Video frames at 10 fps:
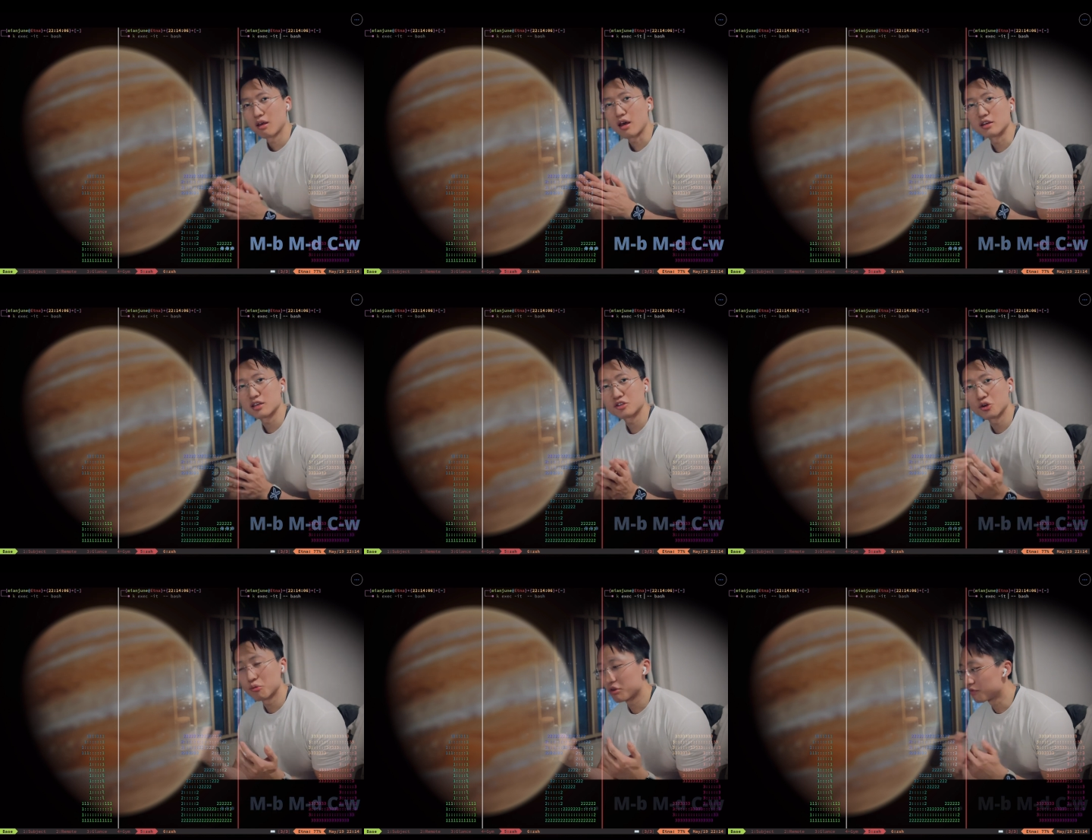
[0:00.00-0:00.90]
As I
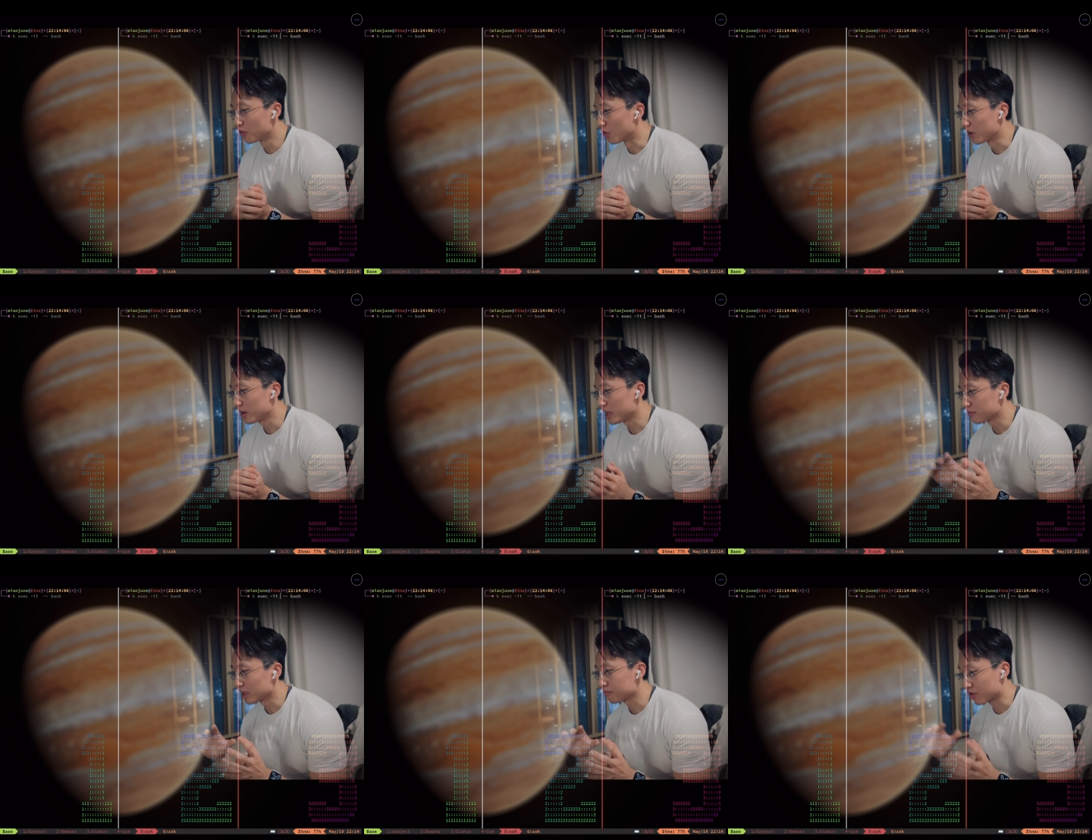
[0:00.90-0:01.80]
showed before, in
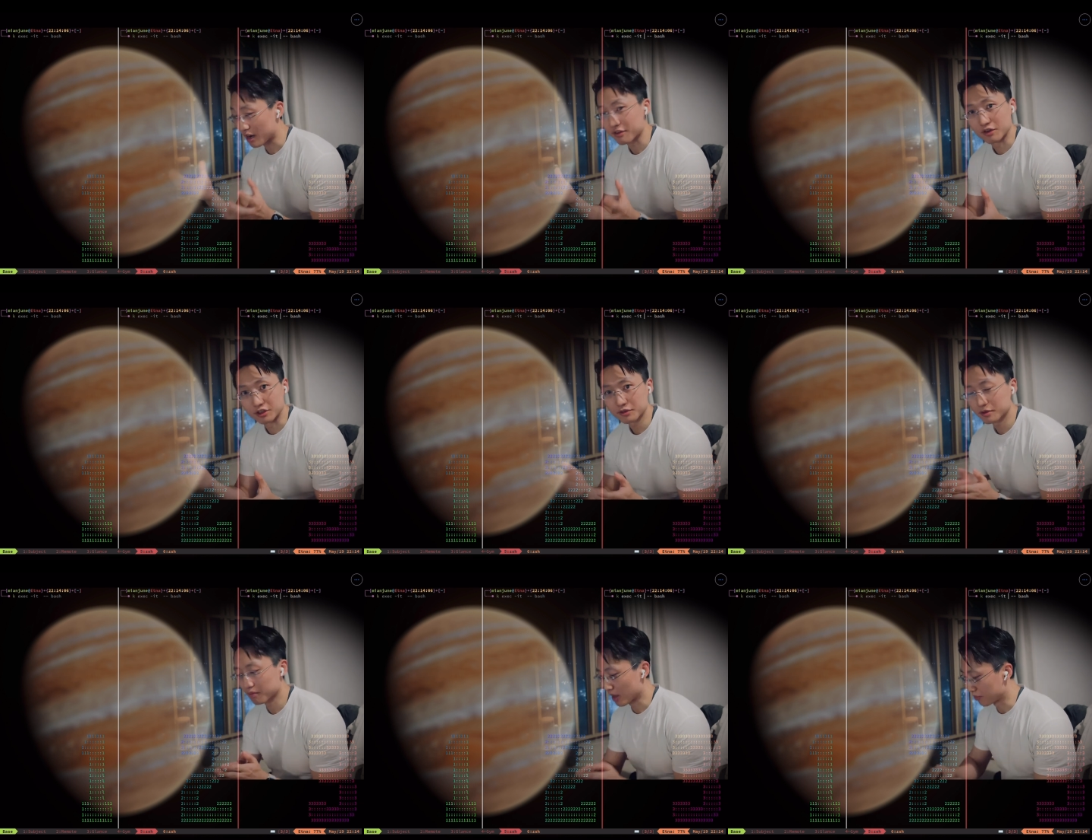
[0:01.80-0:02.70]
my preference,
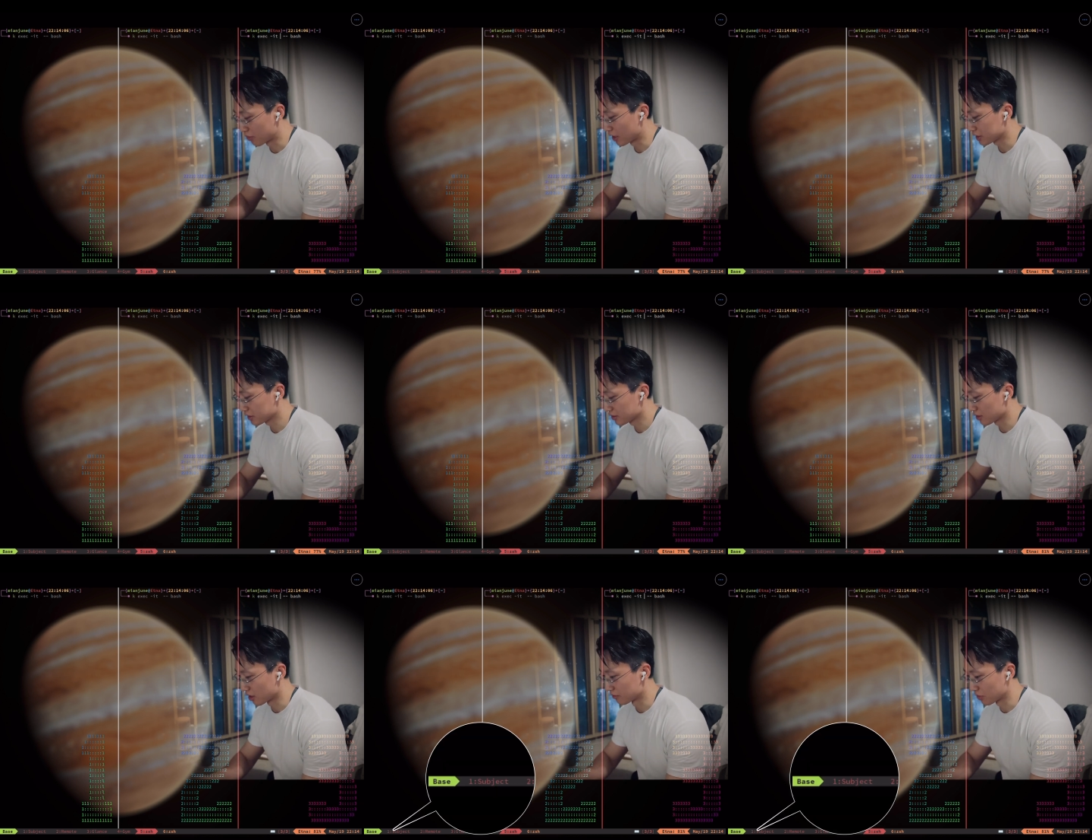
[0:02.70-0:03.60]
I press
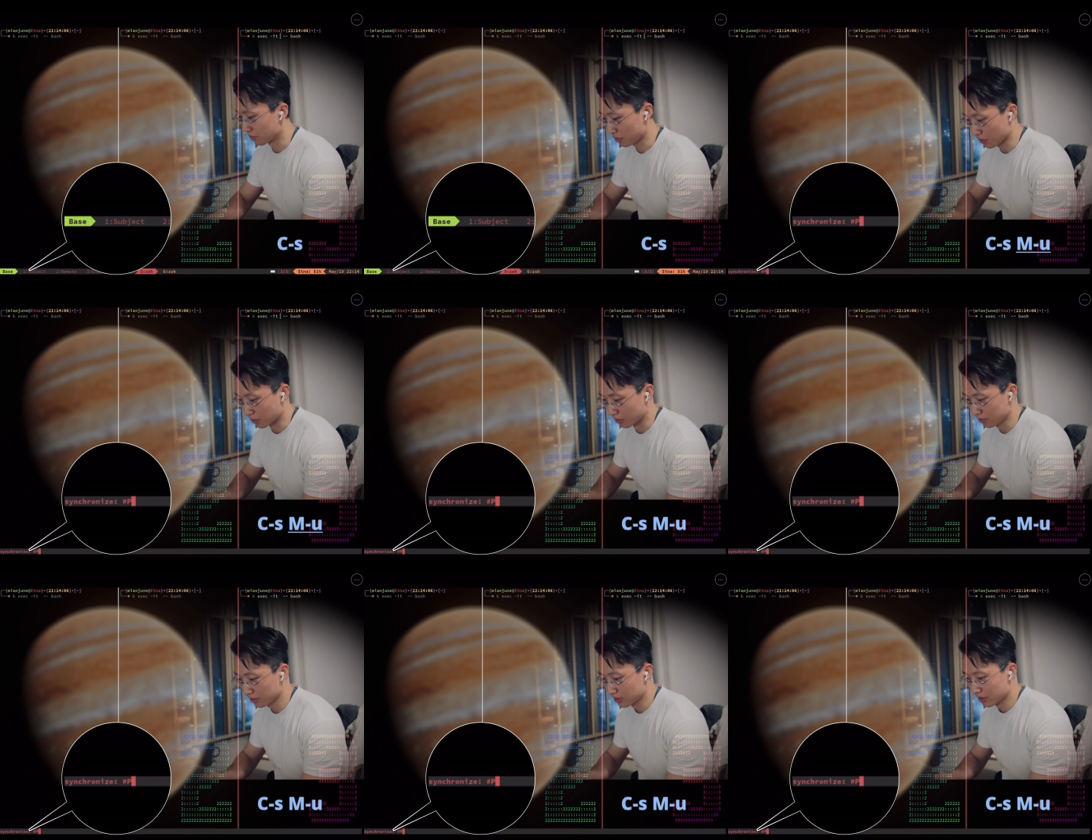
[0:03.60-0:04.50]
Optal U,
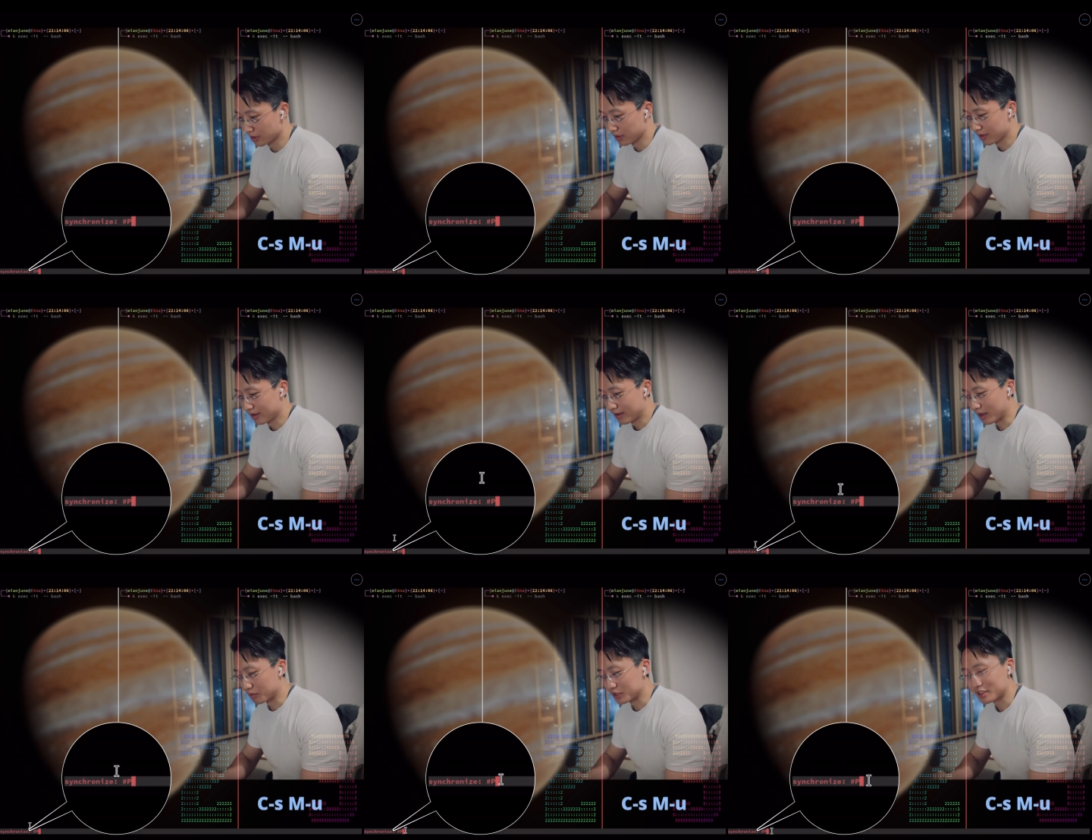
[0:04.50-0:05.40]

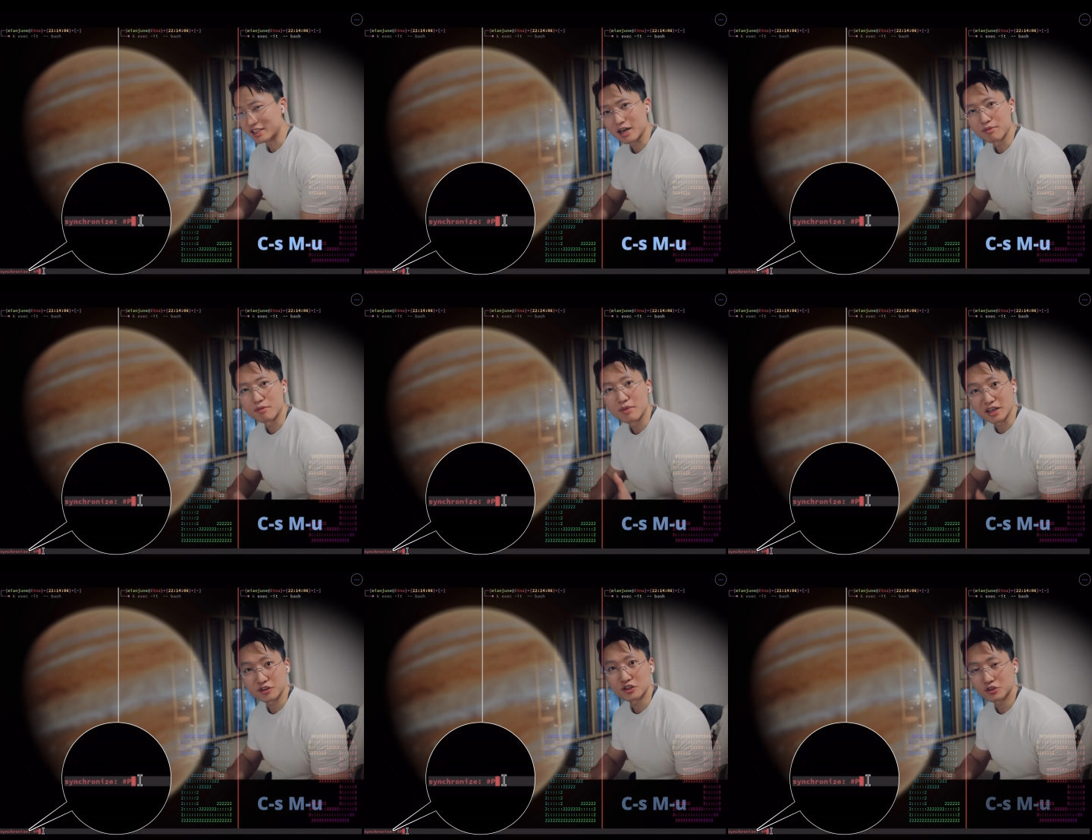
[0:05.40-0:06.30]
it will send a
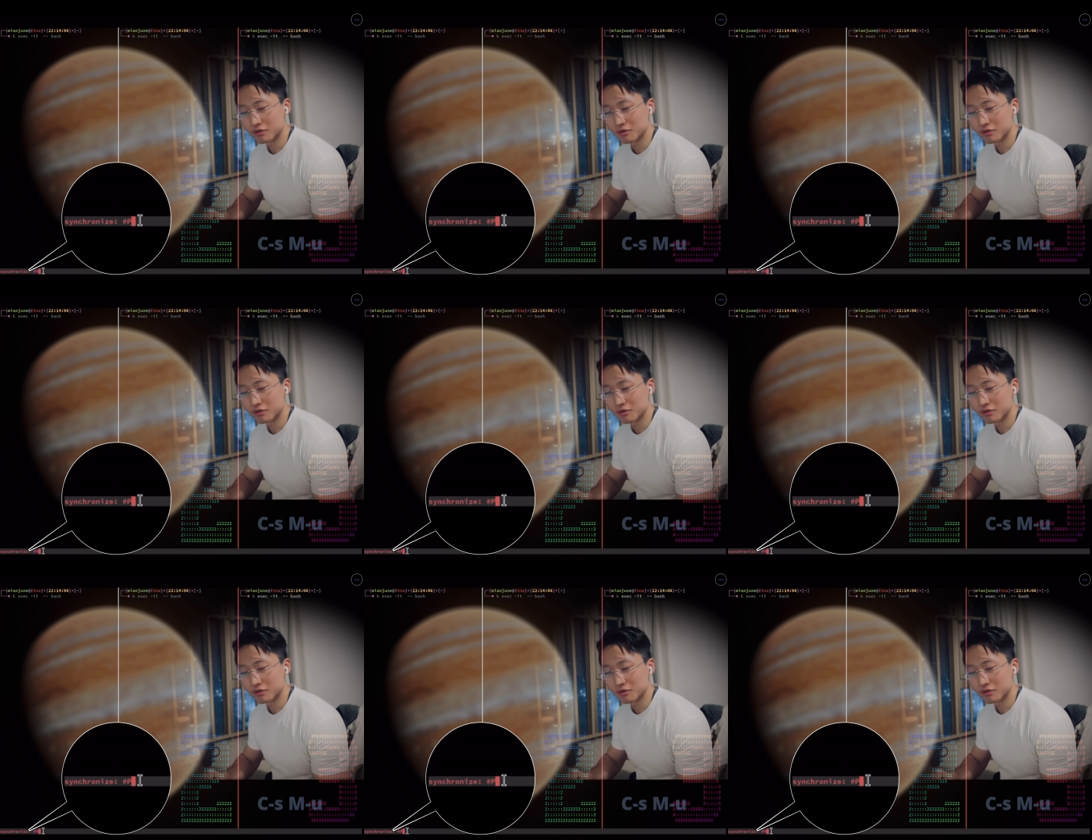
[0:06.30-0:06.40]
message